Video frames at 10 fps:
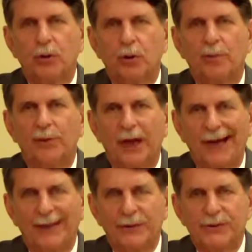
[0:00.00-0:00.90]
or
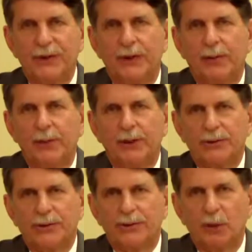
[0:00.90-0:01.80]
appliance,
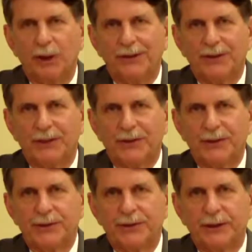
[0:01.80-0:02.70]
because the small
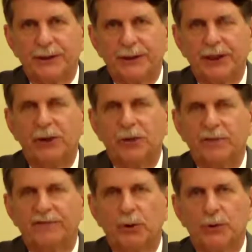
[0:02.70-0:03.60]
intestine is a
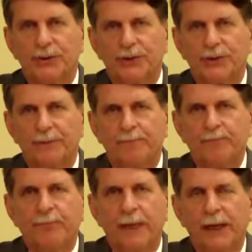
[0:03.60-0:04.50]
continuous flow
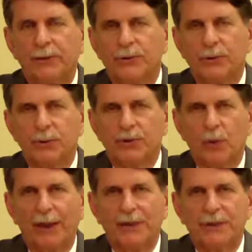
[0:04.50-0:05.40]
system, and there's always
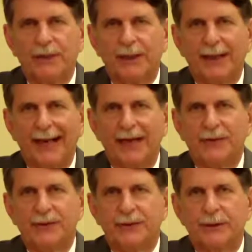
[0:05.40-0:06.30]
waste and
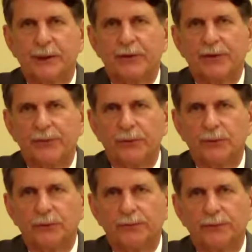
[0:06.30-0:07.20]
gas coming
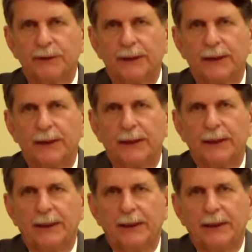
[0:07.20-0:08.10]
through.
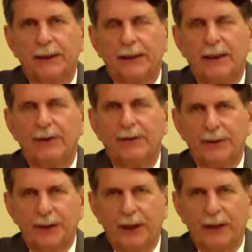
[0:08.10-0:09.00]

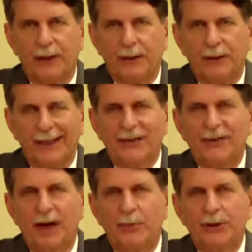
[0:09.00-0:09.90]
The next
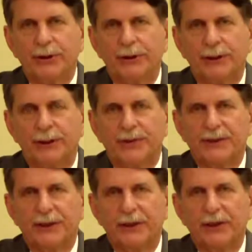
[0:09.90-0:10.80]
option is
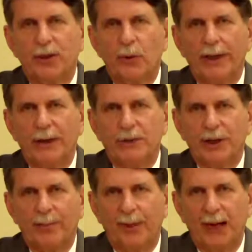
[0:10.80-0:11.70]
the ileoanal
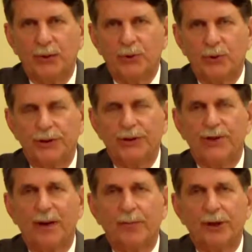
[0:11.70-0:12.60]
J pouch. With this
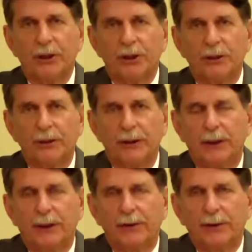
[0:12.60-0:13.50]
operation,
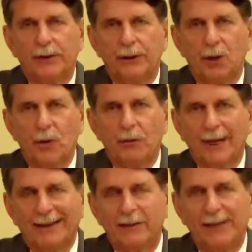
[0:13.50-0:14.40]
the lower
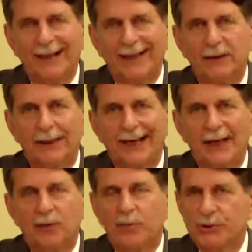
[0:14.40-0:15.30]
rectum and anal
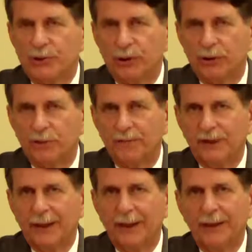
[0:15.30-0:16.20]
canal are
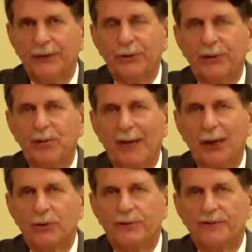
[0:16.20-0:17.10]
preserved, and an internal
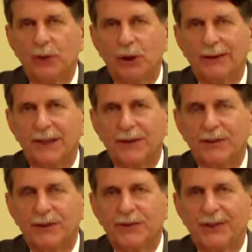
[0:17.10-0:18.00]
pouch of small
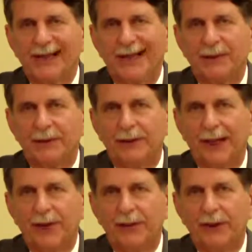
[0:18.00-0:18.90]
intestine is connected
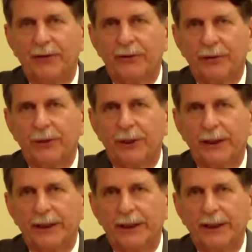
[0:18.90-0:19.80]
down there
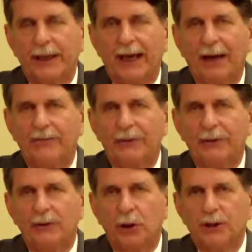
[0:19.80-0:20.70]
internally after
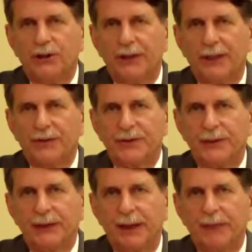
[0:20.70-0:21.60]
the large
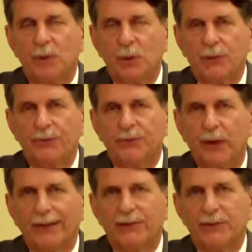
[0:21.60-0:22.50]
intestine and most of the
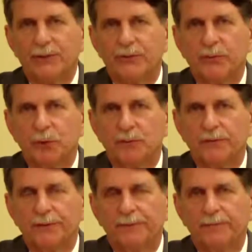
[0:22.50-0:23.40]
rectum is
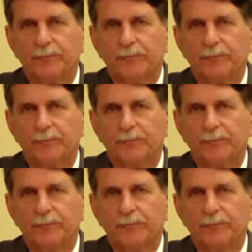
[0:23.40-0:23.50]
removed.